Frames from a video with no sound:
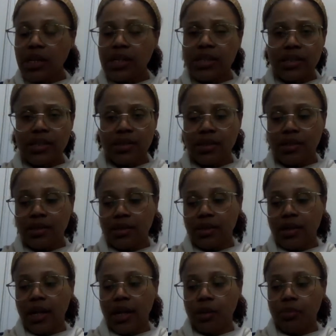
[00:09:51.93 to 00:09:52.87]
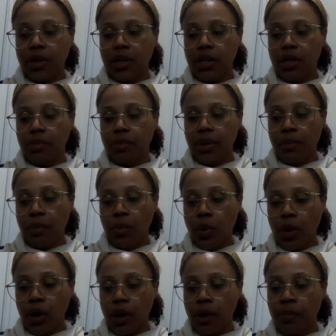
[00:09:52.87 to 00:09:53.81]
to help you a little bit
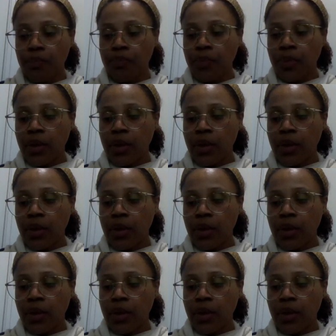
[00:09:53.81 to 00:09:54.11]
more.